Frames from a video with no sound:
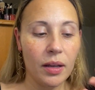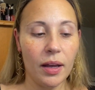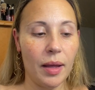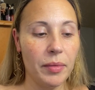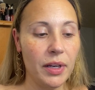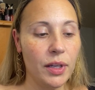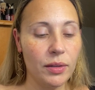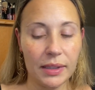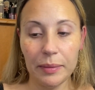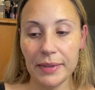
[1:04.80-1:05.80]

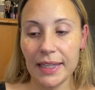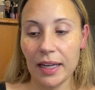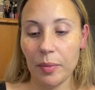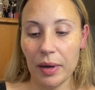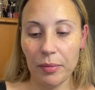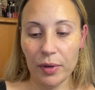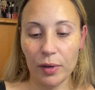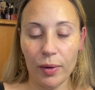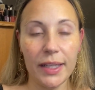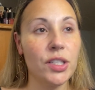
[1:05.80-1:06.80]
use lipstick, but I'm
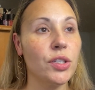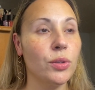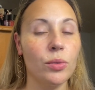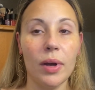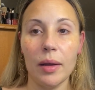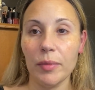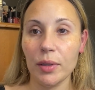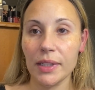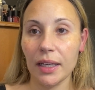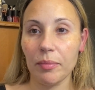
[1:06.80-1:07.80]
going to
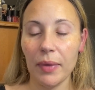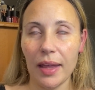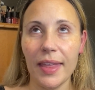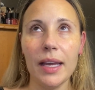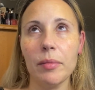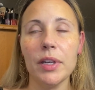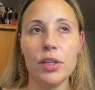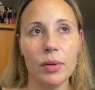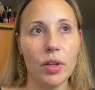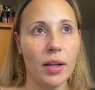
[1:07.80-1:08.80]
use, like, I think I'm going to
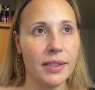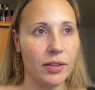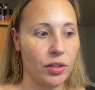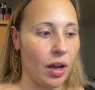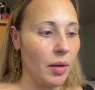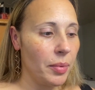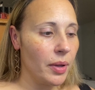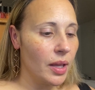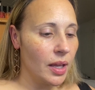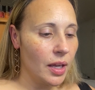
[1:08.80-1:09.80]
do gloss on top.
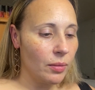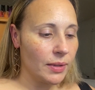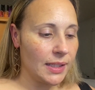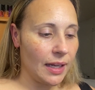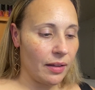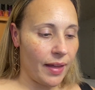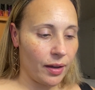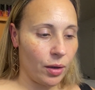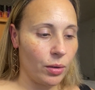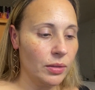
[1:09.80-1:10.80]
We'll see how that
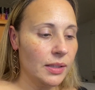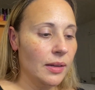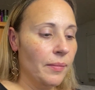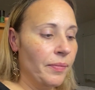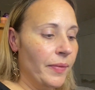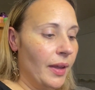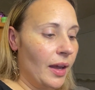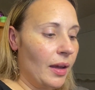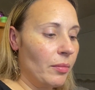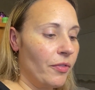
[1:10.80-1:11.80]
goes.
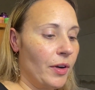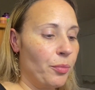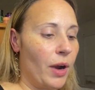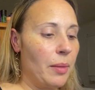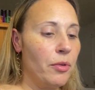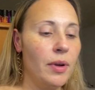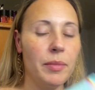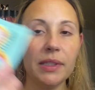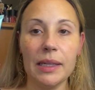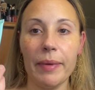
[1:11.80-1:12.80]
For primer, I'm
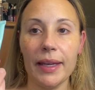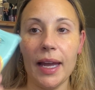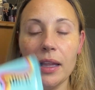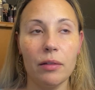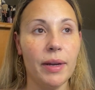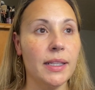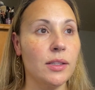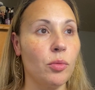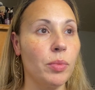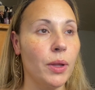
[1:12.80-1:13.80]
using my Caliray
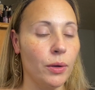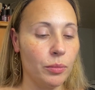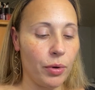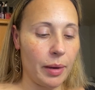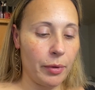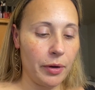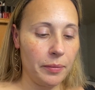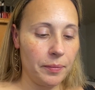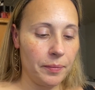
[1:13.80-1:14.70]
So Blown primer.